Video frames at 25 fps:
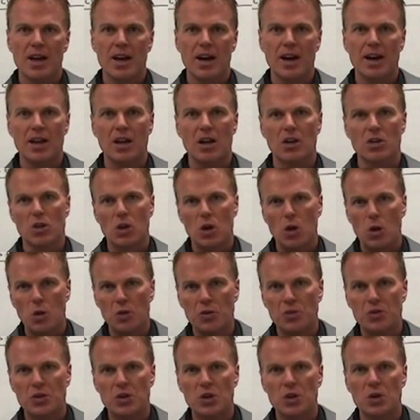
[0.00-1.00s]
And I'll go
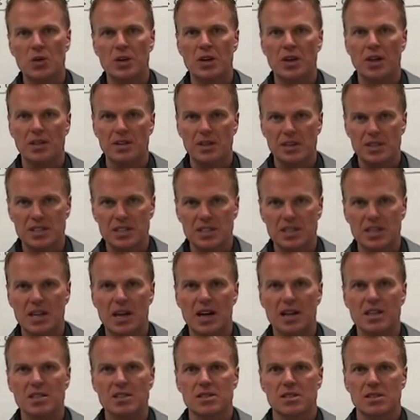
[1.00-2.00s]
through and I'll
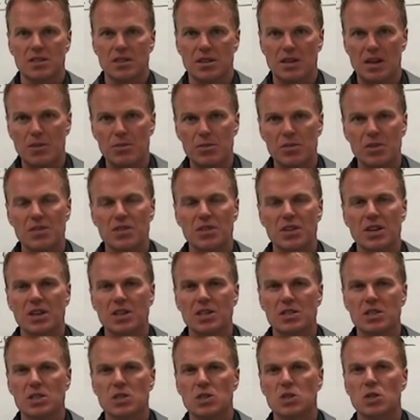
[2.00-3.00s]
discuss the number of
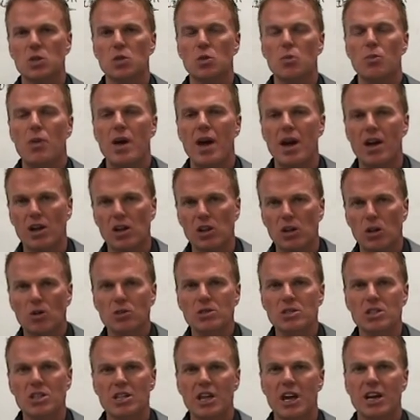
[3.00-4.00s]
things to pay
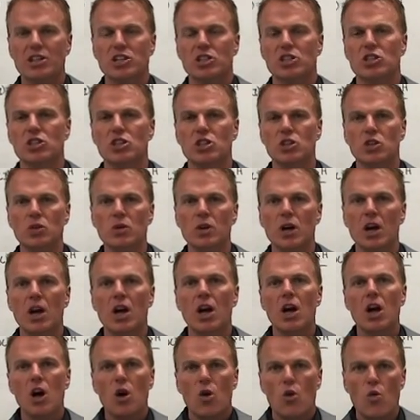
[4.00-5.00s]
close attention to
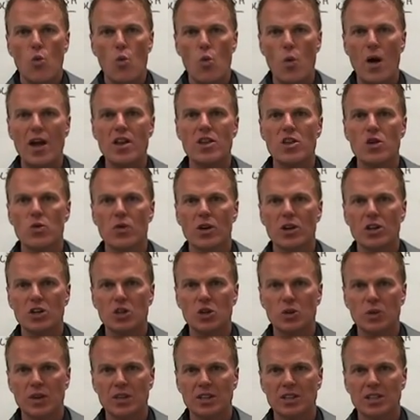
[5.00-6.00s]
when you are
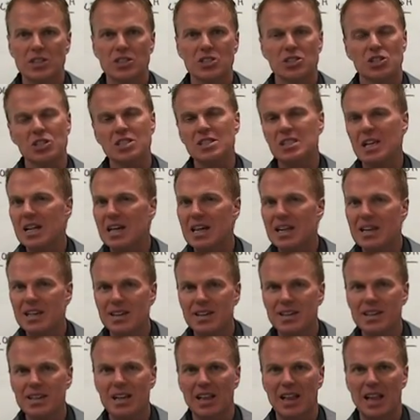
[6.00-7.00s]
doing this, just like I
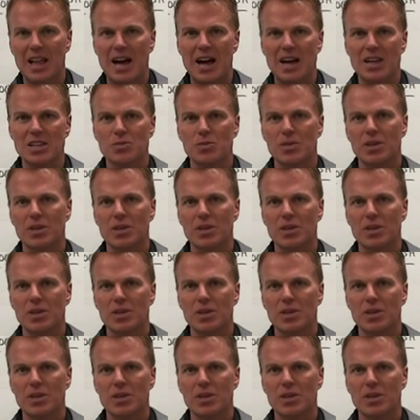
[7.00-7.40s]
did in class.